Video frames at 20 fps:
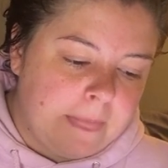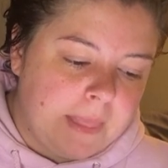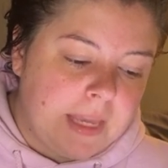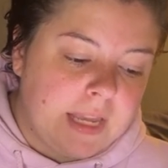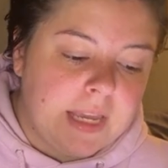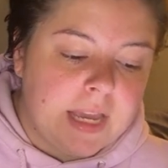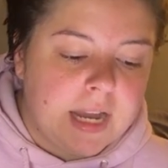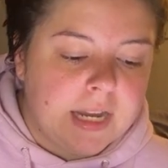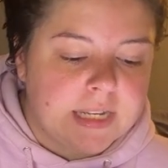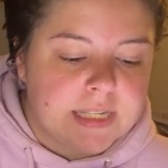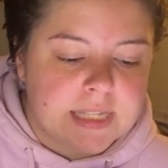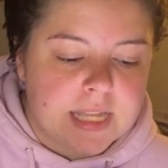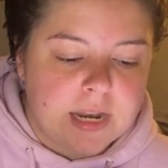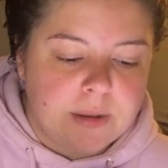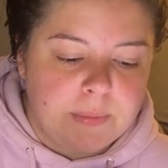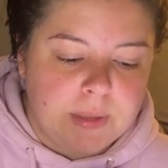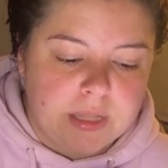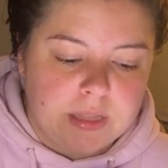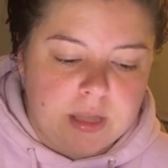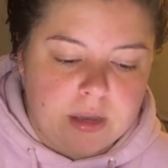He hung his head a
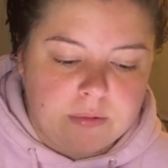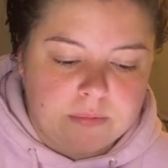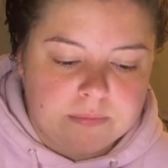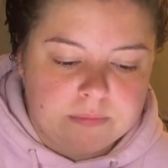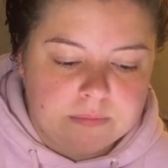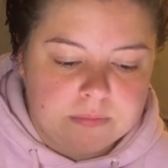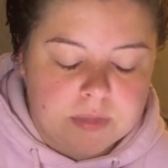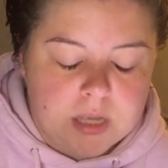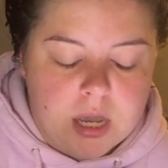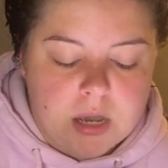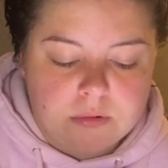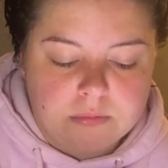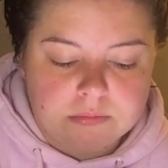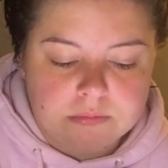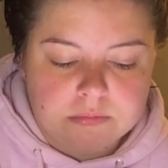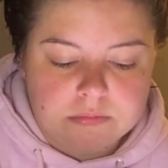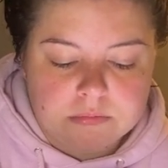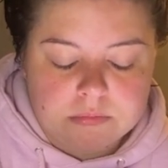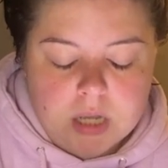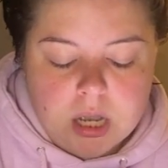bit low. "Oh,
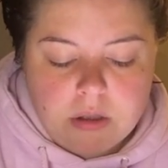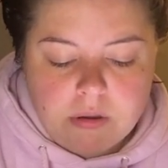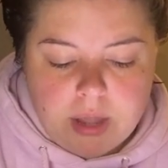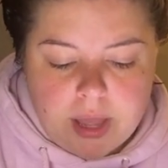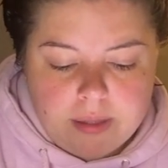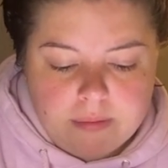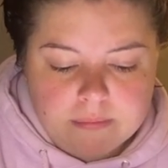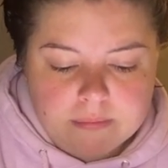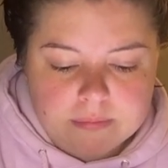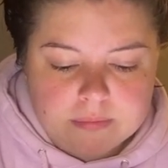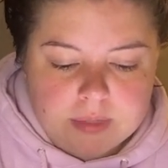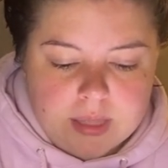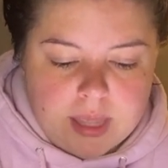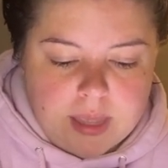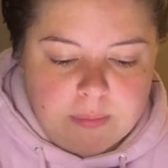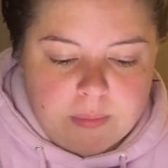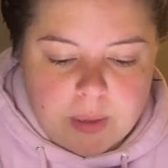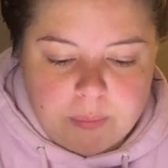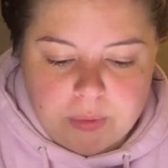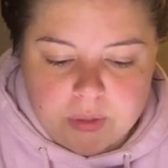okay,"
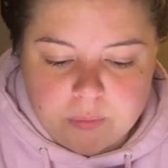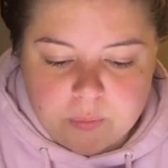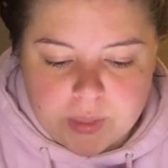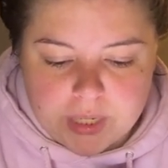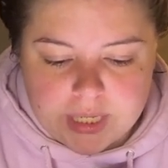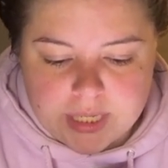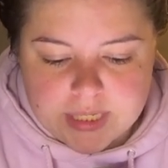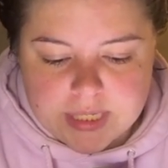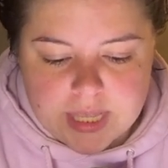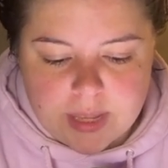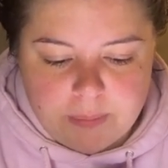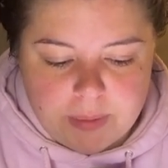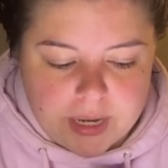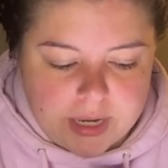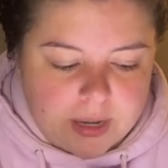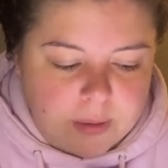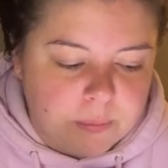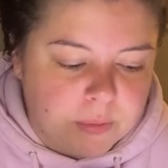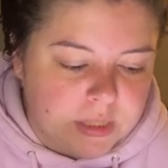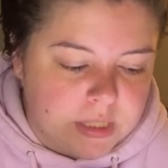he mumbled, bringing his head
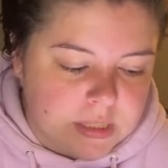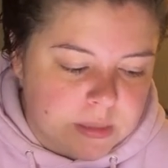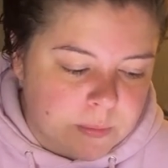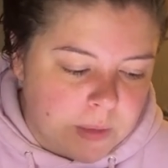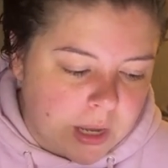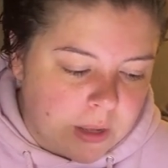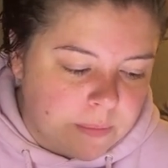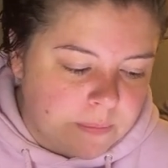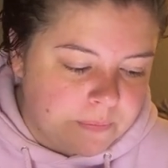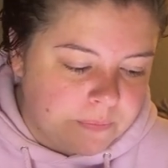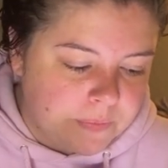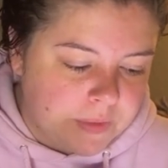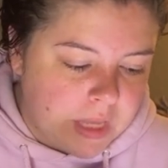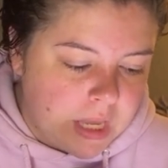back up with a smile.